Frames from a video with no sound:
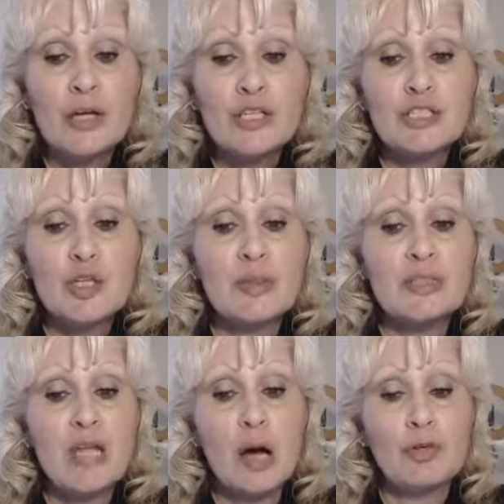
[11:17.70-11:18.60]
So it's
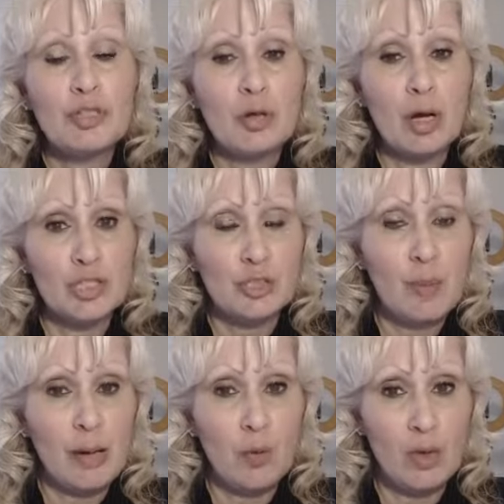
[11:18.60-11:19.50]
not what your conscious
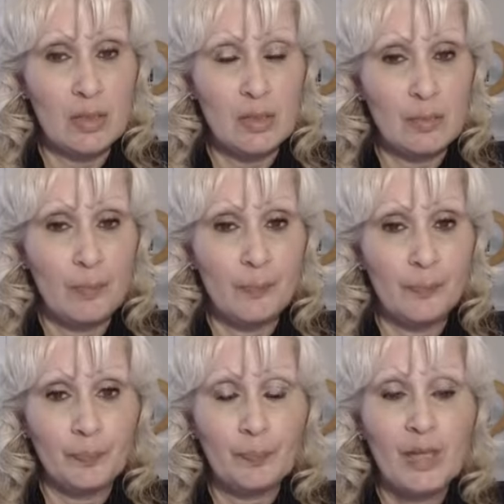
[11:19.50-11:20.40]
mind wants.
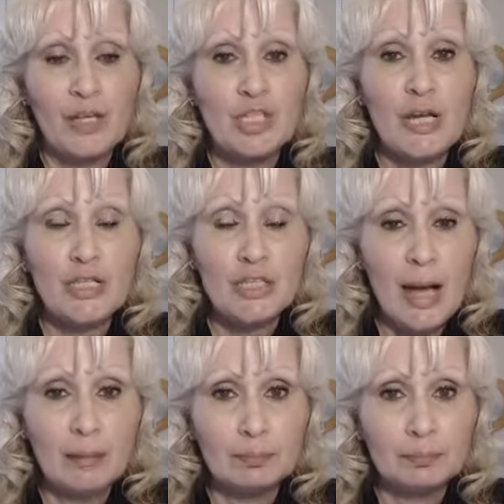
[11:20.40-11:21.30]
Change that.